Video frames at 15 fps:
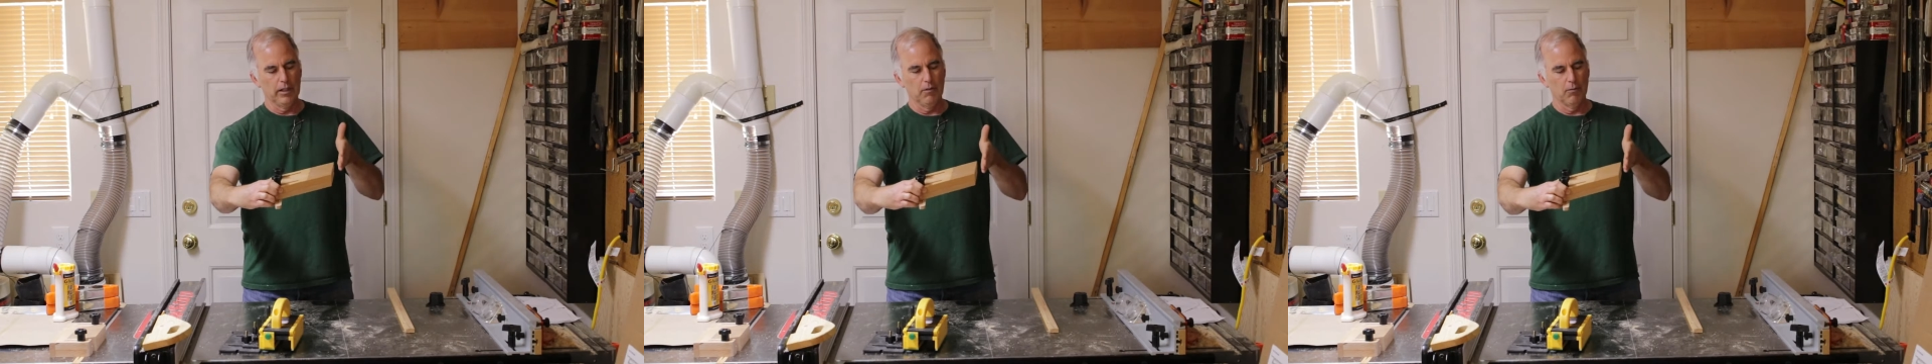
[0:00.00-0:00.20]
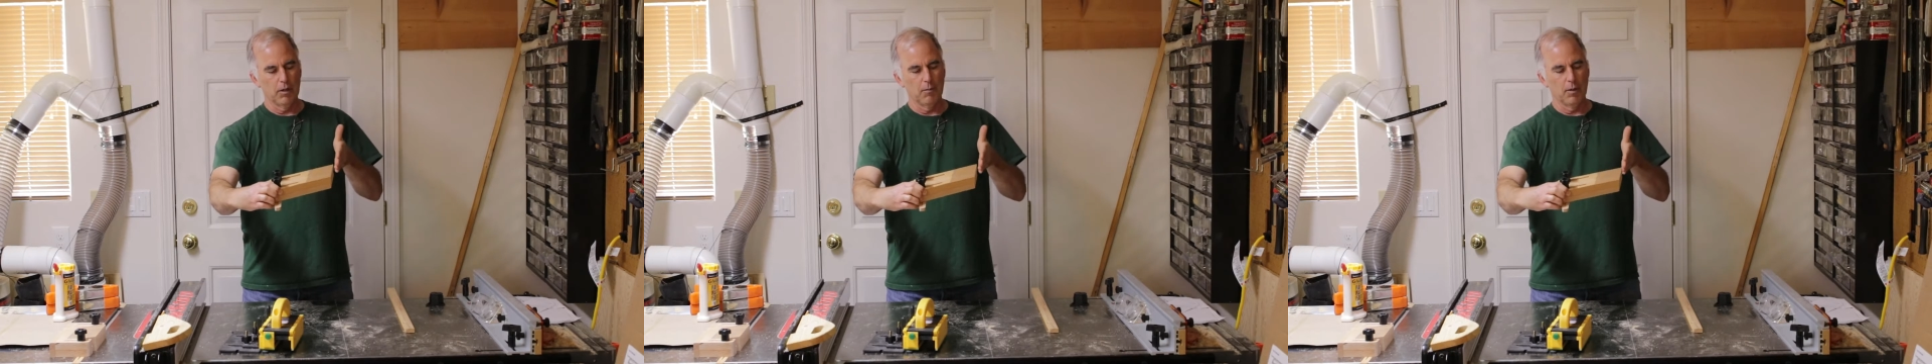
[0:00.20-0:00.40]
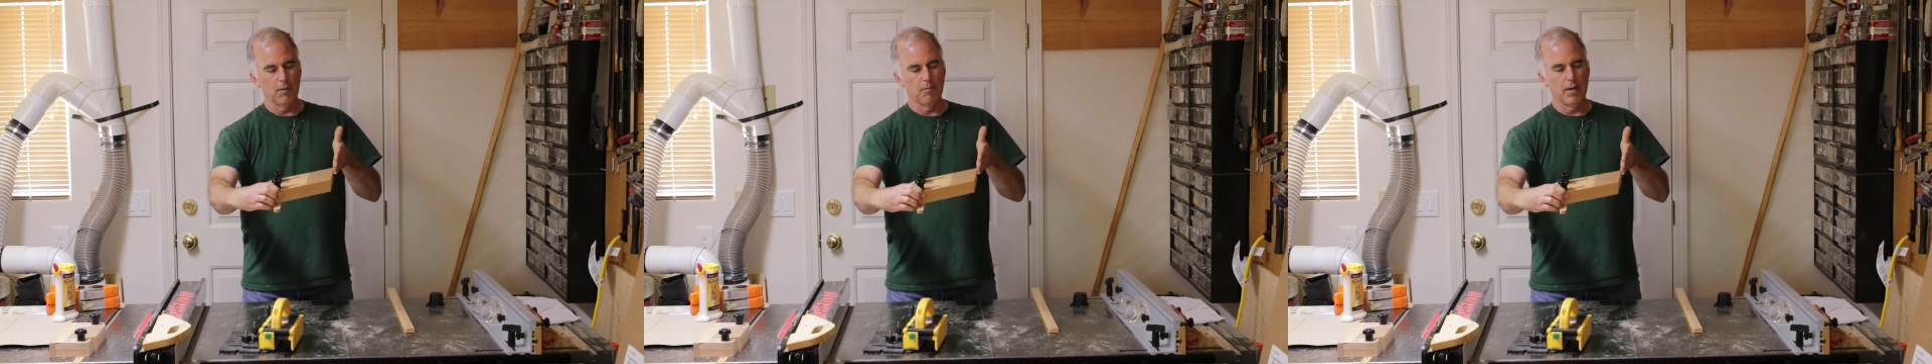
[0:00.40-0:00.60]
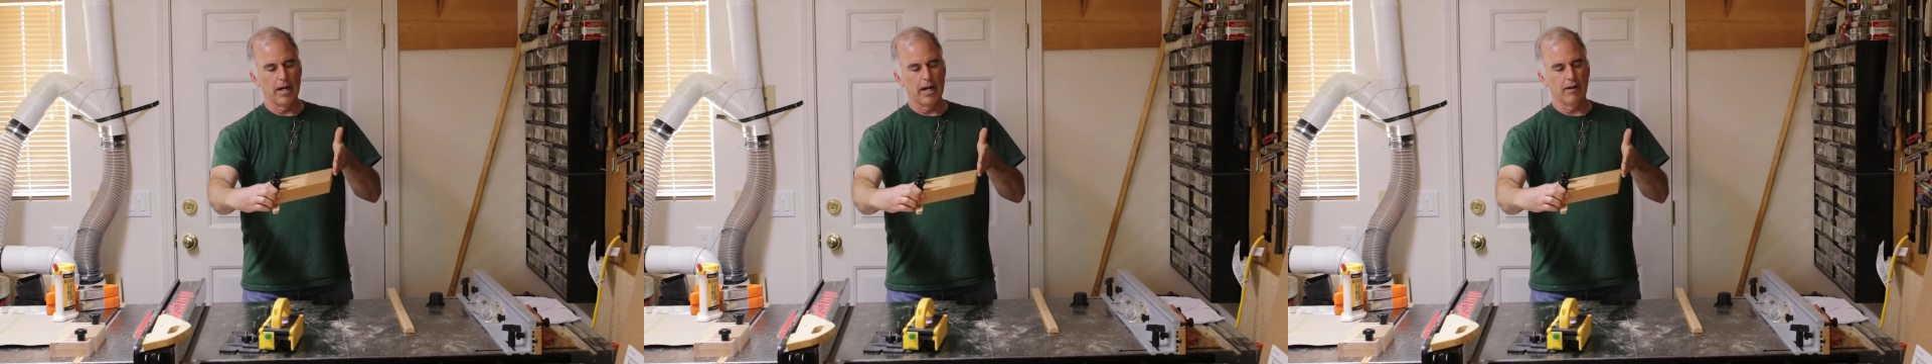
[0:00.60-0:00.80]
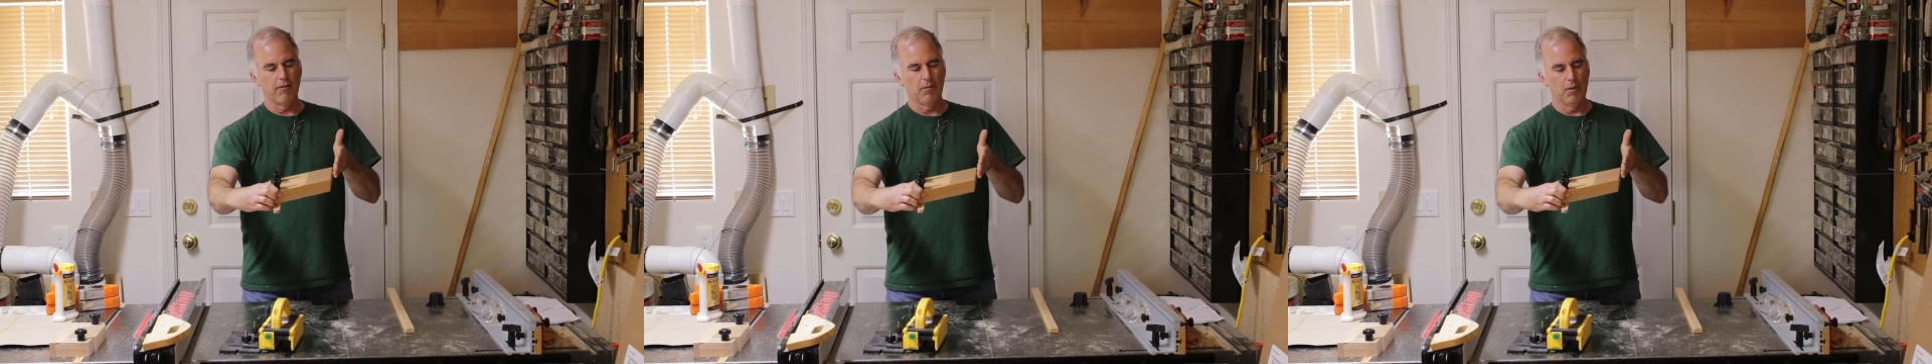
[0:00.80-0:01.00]
you want to put it
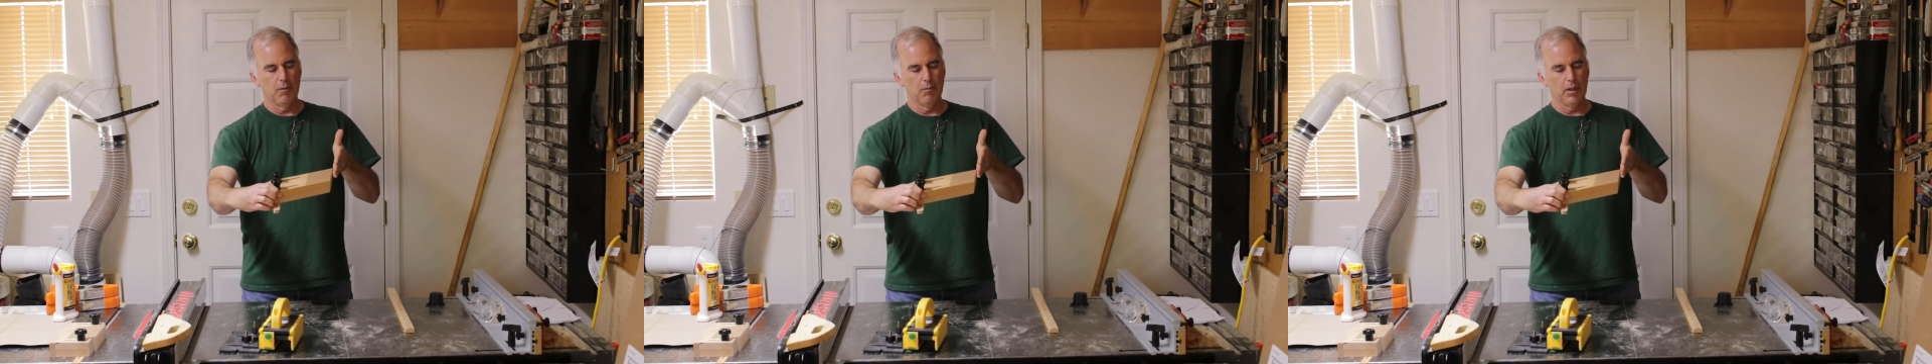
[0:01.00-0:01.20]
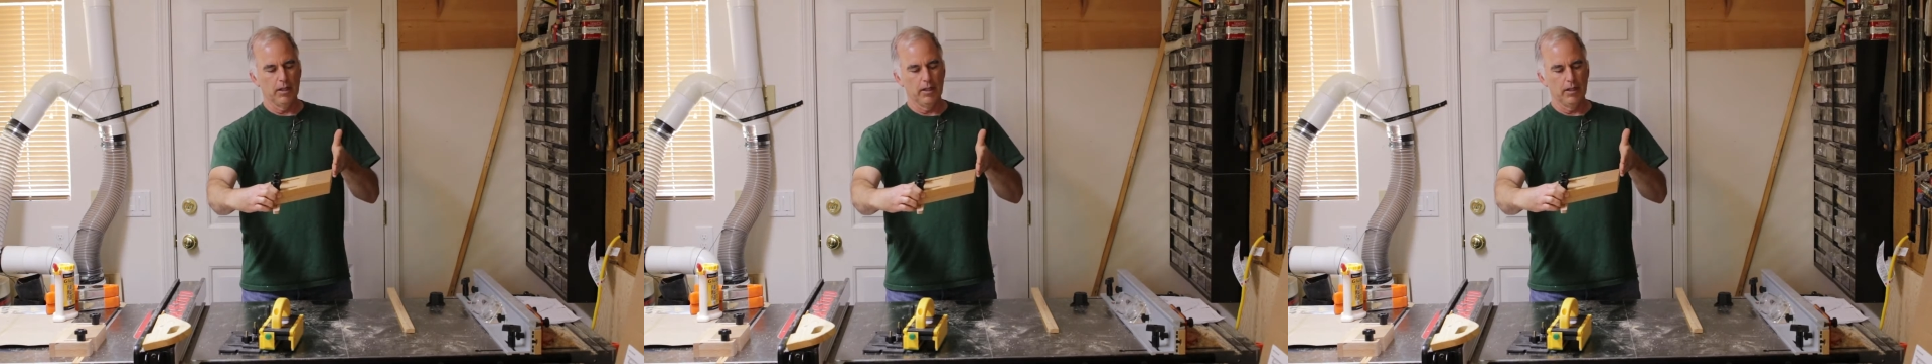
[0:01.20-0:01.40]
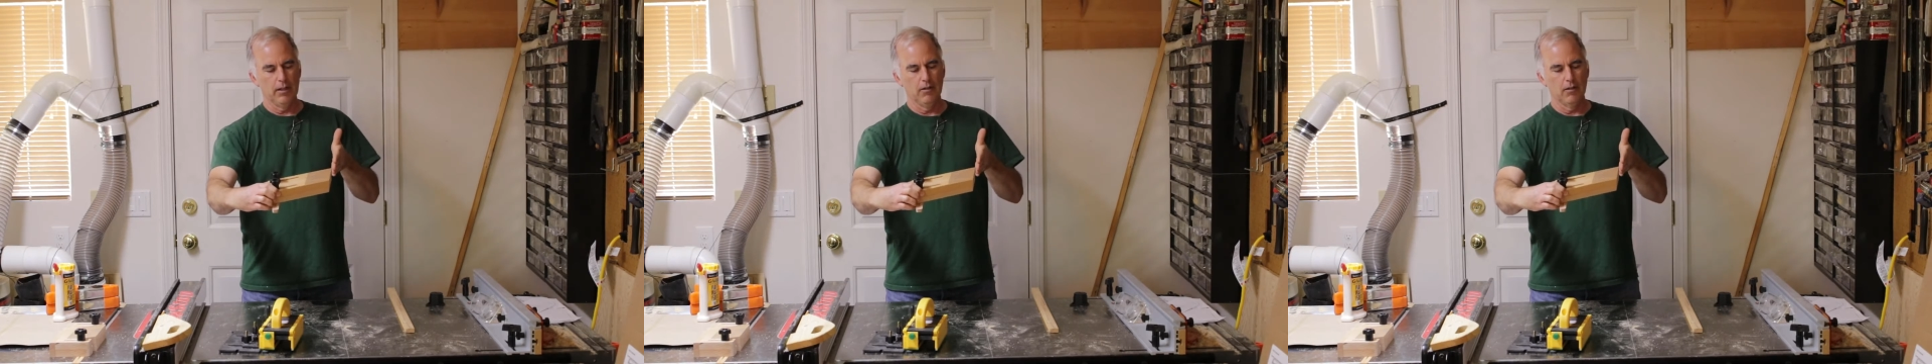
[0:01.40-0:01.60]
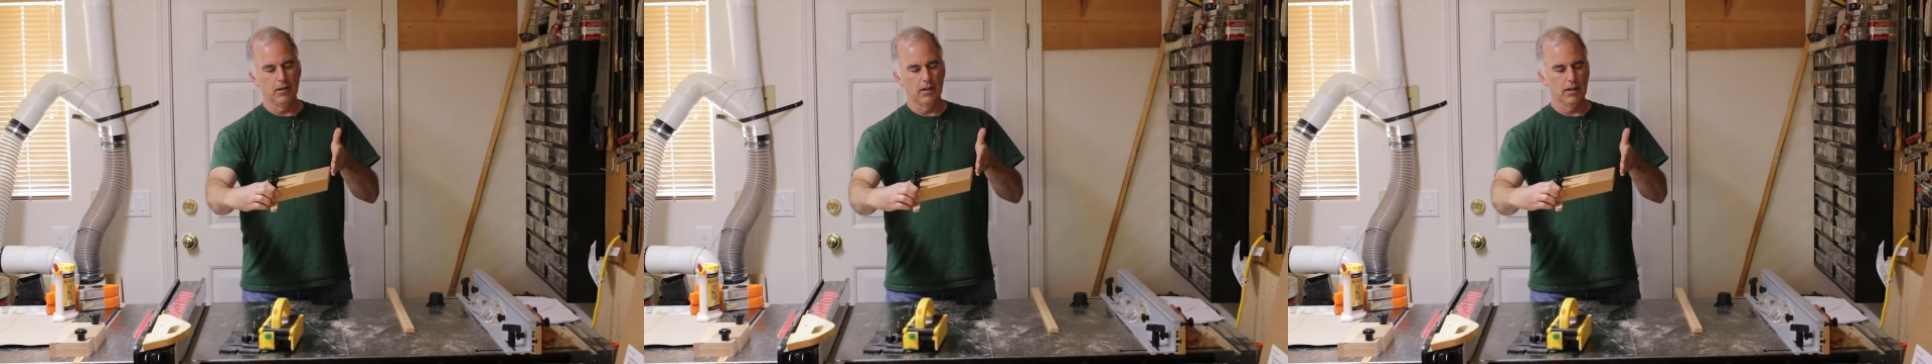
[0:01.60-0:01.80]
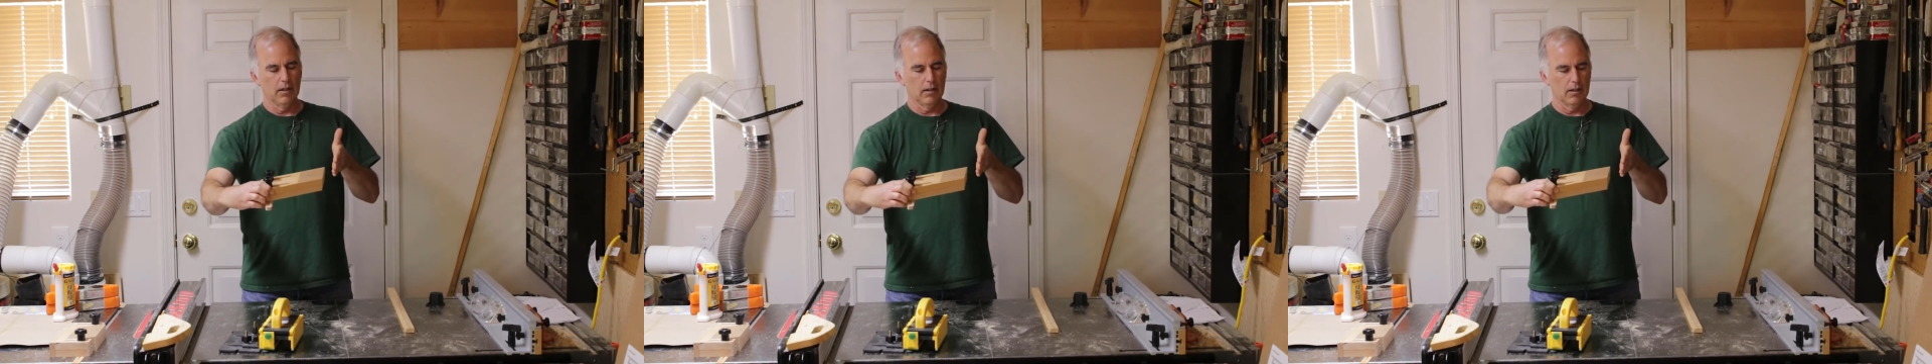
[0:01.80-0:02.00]
back from the blade so that